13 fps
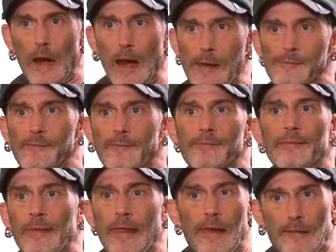
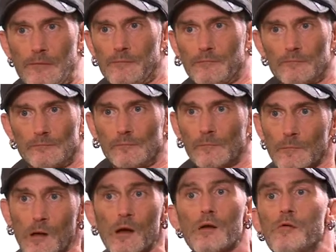changes that?
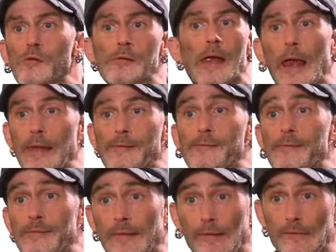Who
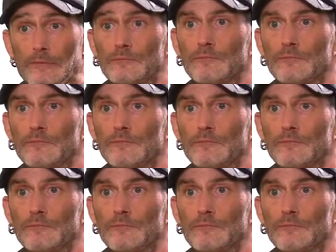changes it?